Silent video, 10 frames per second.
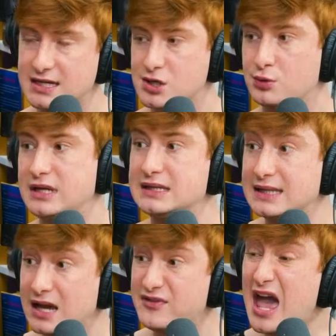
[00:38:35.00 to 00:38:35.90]
to
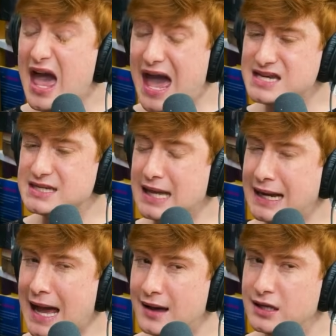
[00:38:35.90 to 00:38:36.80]
relive and to
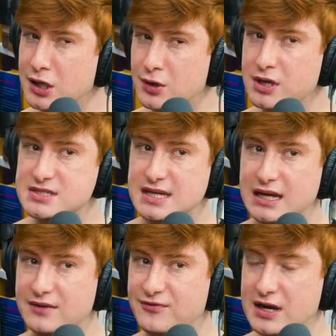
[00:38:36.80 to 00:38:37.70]
like, you know, you're
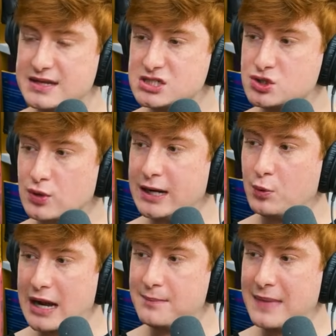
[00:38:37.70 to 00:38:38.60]
sitting in front of this straight
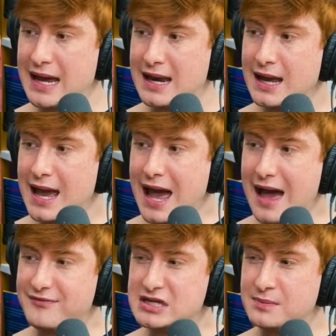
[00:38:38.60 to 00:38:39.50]
white man
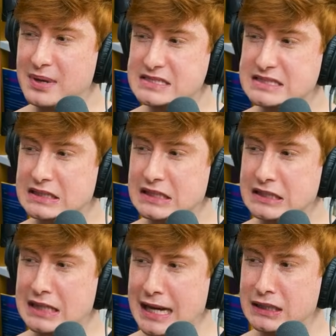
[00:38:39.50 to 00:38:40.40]
having to basically
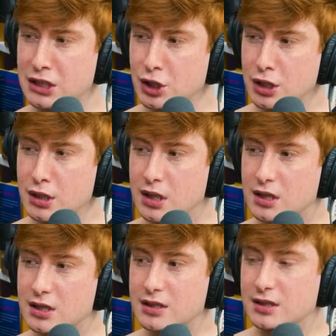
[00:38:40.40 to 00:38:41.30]
like,
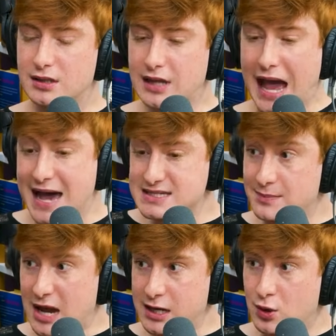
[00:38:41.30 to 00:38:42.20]
as a
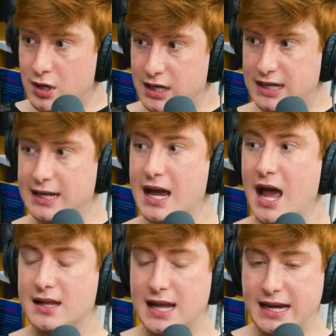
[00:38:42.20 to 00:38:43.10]
minority,
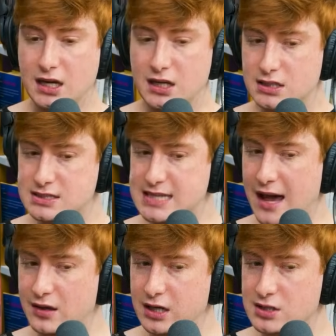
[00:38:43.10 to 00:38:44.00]
like
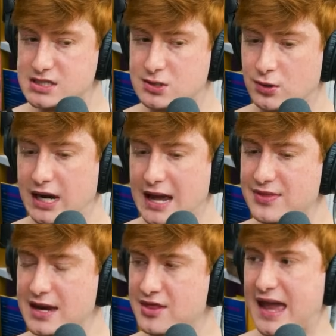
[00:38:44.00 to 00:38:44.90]
tell your story and
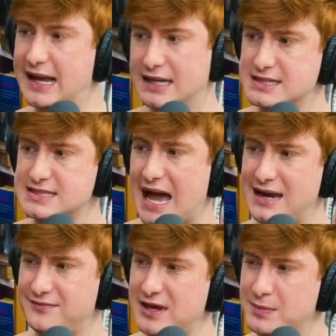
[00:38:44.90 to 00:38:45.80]
then they get to decide
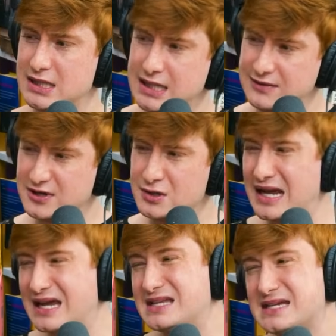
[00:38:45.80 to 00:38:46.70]
if they believe you.
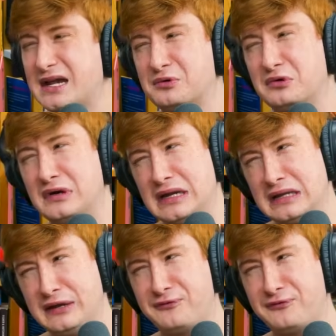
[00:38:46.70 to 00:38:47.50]
Like, it's like really